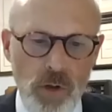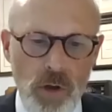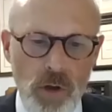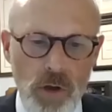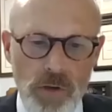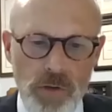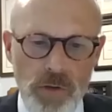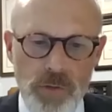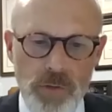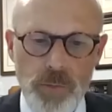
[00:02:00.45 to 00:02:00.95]

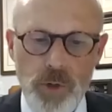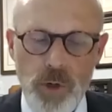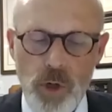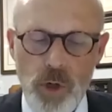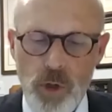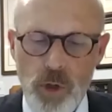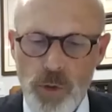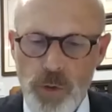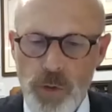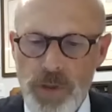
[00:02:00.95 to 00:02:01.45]
Clause
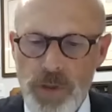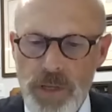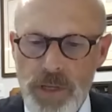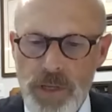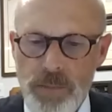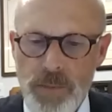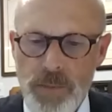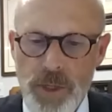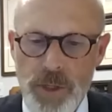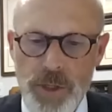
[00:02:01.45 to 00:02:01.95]
precluded the
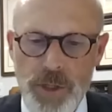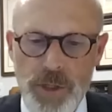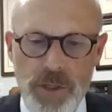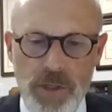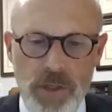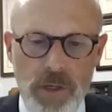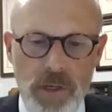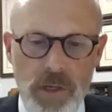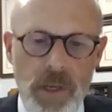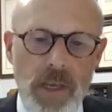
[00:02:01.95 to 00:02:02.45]

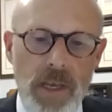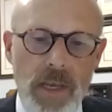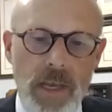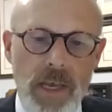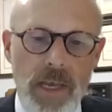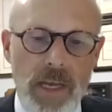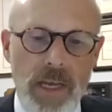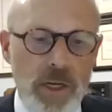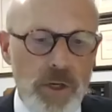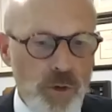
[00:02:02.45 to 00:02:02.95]
admission
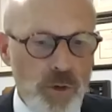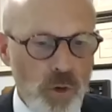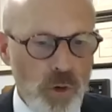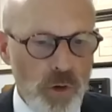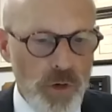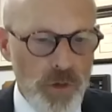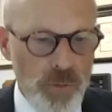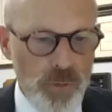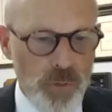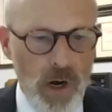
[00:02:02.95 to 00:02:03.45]
and a
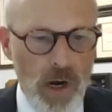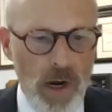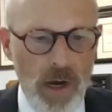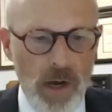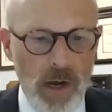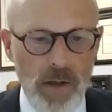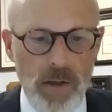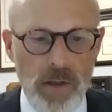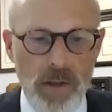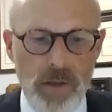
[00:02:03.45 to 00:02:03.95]
joint
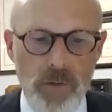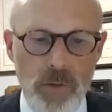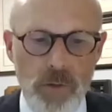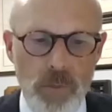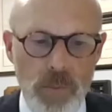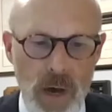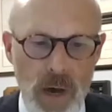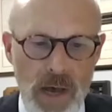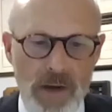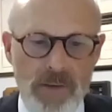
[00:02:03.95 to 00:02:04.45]
trial of a
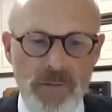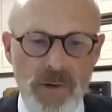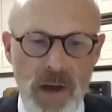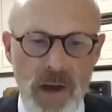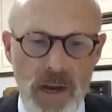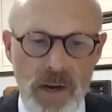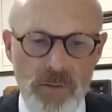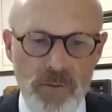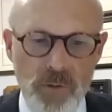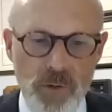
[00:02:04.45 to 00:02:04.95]

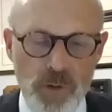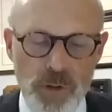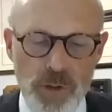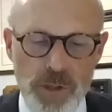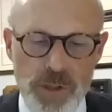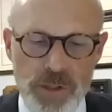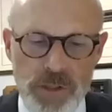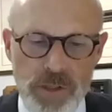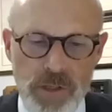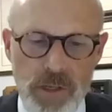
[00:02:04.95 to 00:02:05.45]
modified
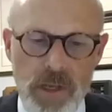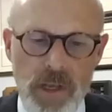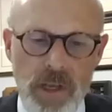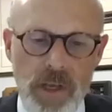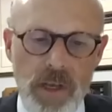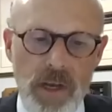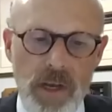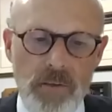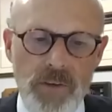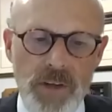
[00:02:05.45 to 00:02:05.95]
version
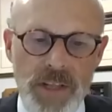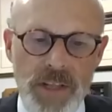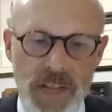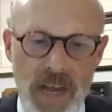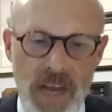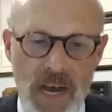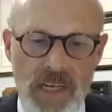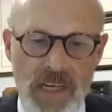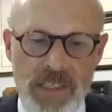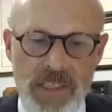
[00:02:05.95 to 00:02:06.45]
of a
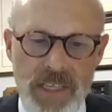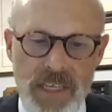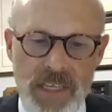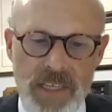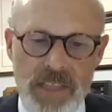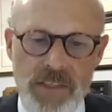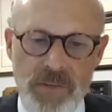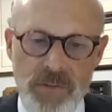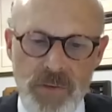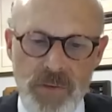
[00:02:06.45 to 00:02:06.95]
non
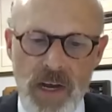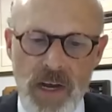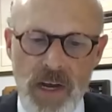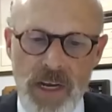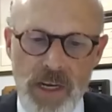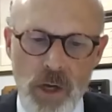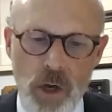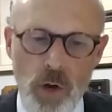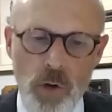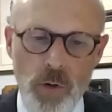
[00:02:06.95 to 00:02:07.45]

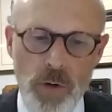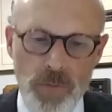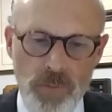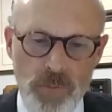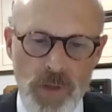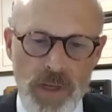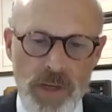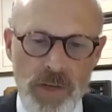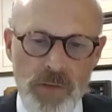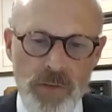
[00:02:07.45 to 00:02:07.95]
testifying co
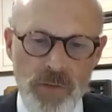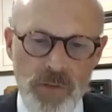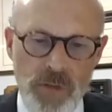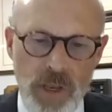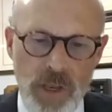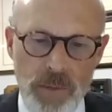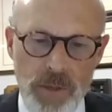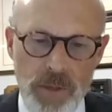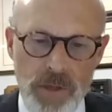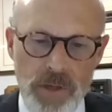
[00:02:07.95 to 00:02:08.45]
defendant
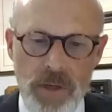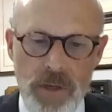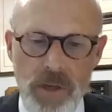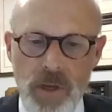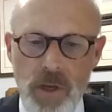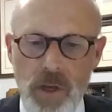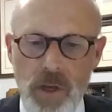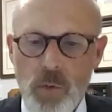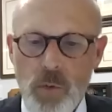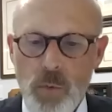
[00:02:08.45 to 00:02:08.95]
statement,
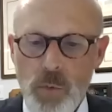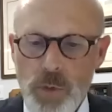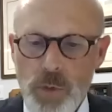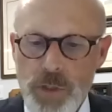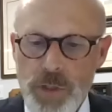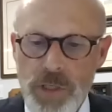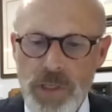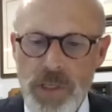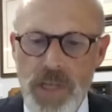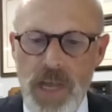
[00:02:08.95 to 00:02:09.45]

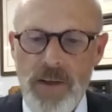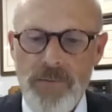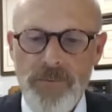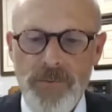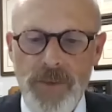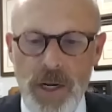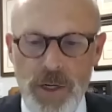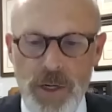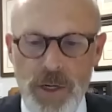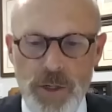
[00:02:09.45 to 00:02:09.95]
which did
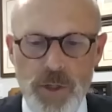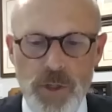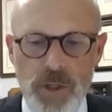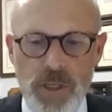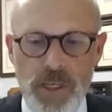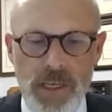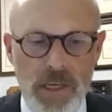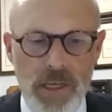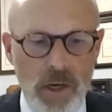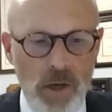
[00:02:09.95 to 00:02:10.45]
not
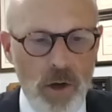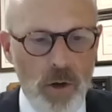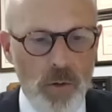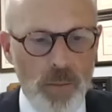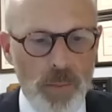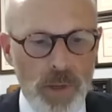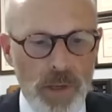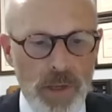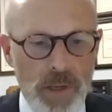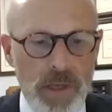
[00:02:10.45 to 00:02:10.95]
facially
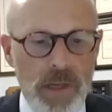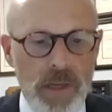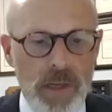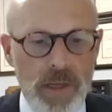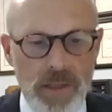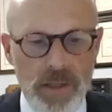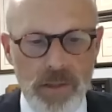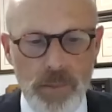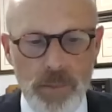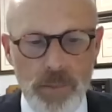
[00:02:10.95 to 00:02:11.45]
inculpate
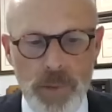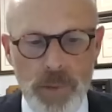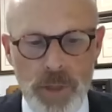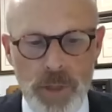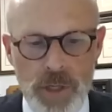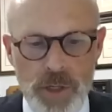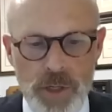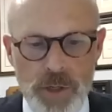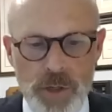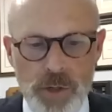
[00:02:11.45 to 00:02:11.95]
the
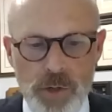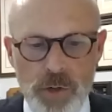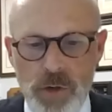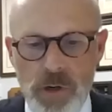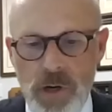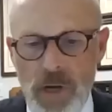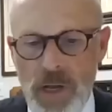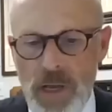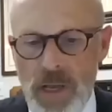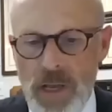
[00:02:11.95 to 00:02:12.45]

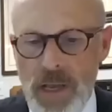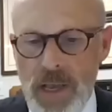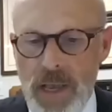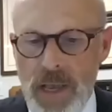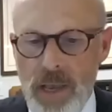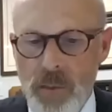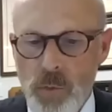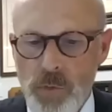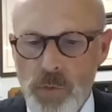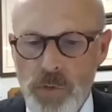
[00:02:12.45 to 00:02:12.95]
petitioner
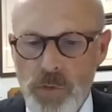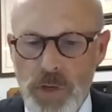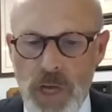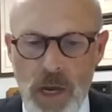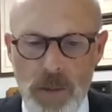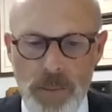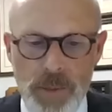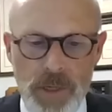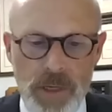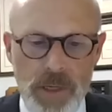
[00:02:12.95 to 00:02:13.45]
and was
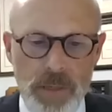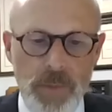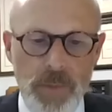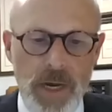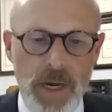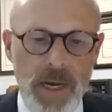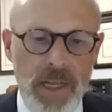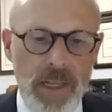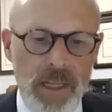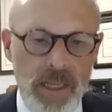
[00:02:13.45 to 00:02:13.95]
accompanied
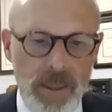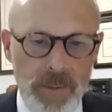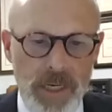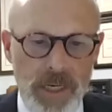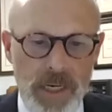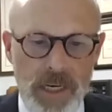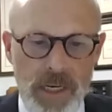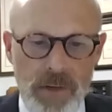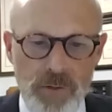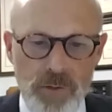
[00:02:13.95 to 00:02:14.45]
by a
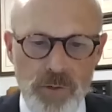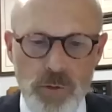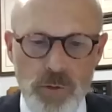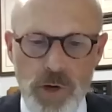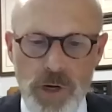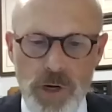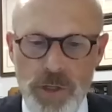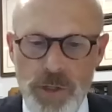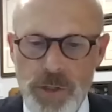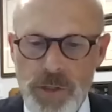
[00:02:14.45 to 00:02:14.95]
limiting
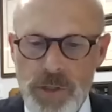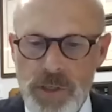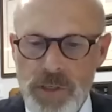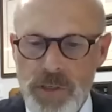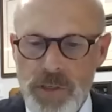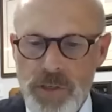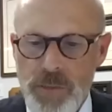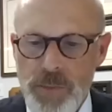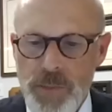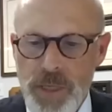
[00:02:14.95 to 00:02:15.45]
instruction that
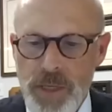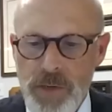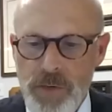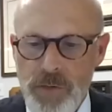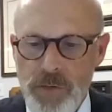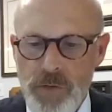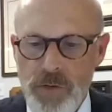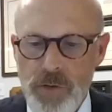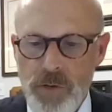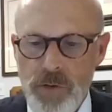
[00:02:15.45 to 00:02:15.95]
is to be
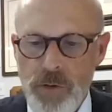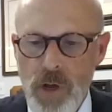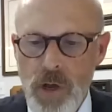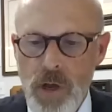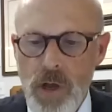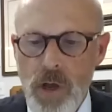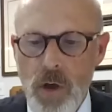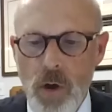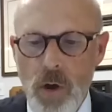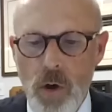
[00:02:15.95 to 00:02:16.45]
considered
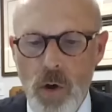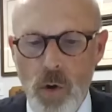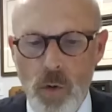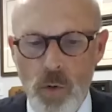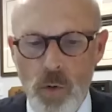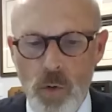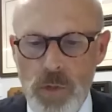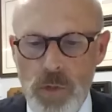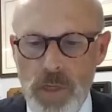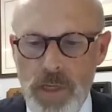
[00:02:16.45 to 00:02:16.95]

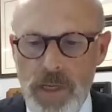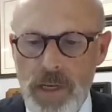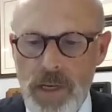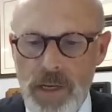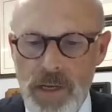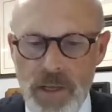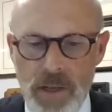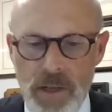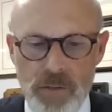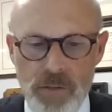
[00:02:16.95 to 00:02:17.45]
only
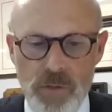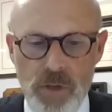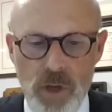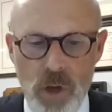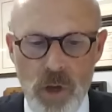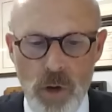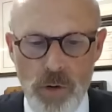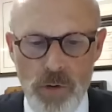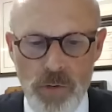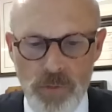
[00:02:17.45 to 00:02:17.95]
against the
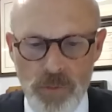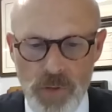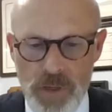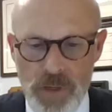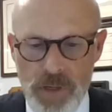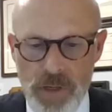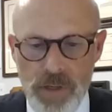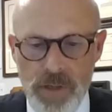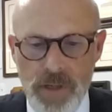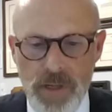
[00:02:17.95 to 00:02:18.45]
co
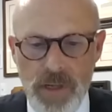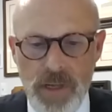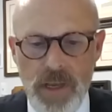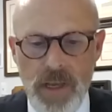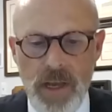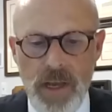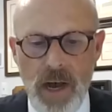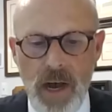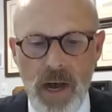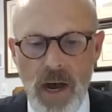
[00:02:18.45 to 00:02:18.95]
defendant
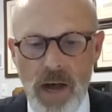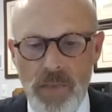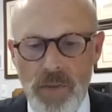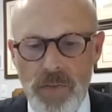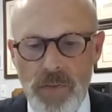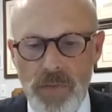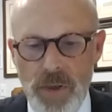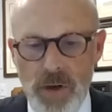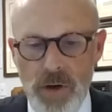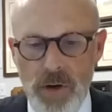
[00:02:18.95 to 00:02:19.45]
on
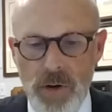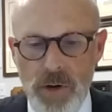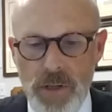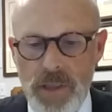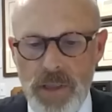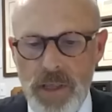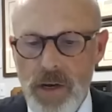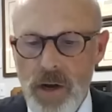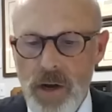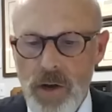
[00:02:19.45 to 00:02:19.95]
the
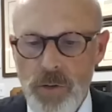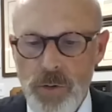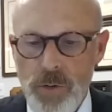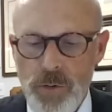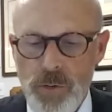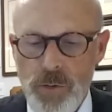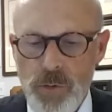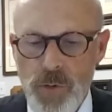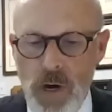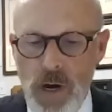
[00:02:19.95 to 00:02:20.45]
theory that
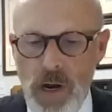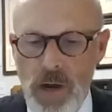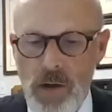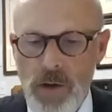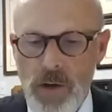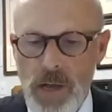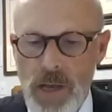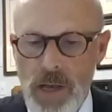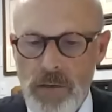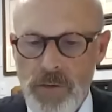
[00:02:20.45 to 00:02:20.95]
other
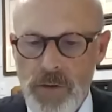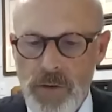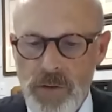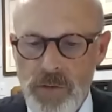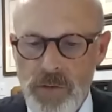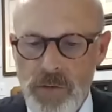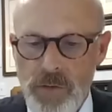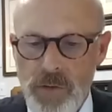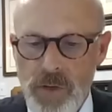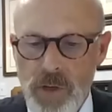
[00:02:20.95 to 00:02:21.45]
trial
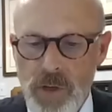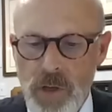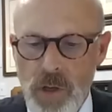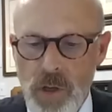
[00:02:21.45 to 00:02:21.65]
evidence